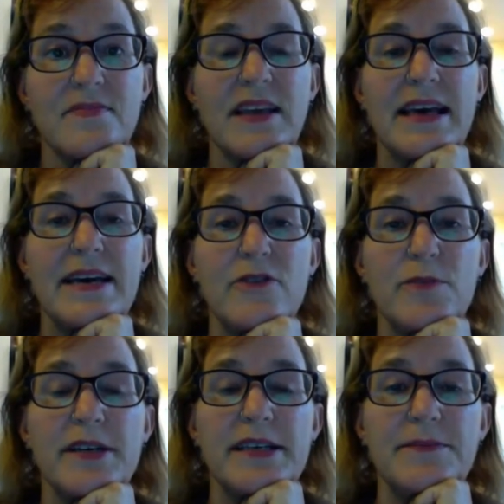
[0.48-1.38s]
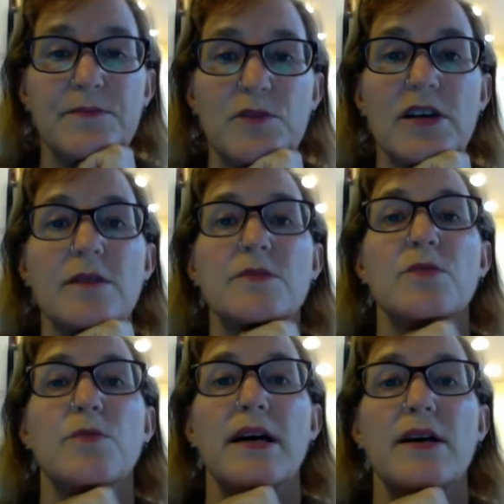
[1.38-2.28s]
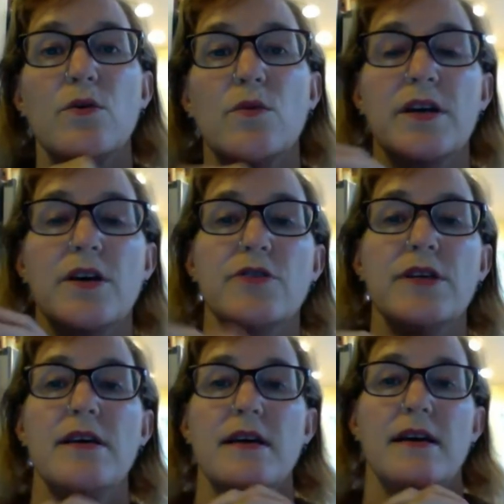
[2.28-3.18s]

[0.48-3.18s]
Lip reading: Hey everybody, welcome to Bio 100.